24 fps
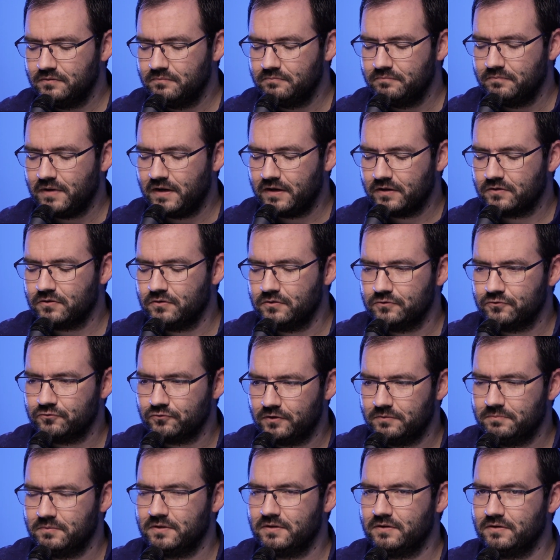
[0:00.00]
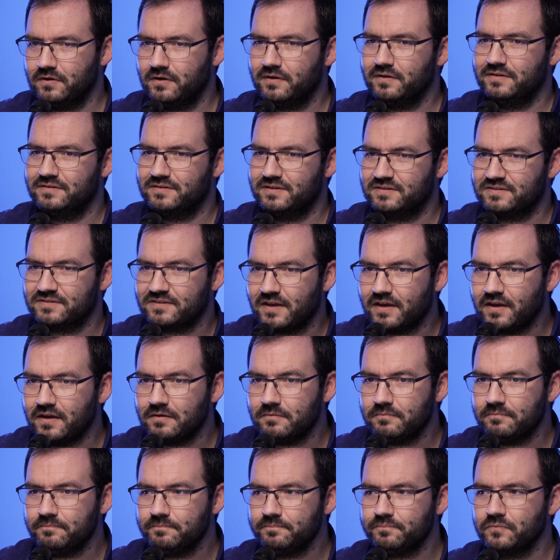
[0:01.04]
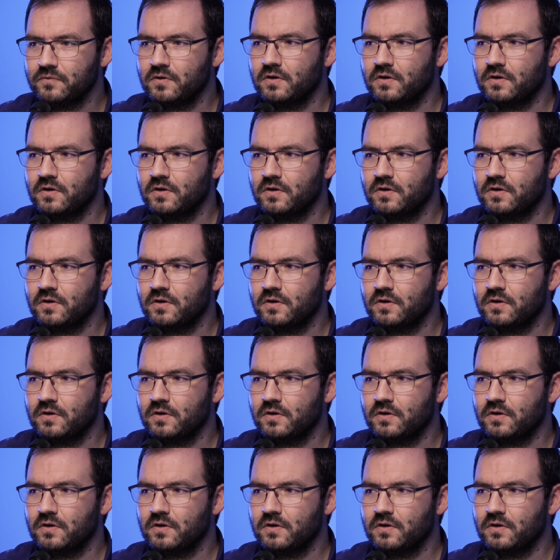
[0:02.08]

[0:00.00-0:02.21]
medical treatment is the same.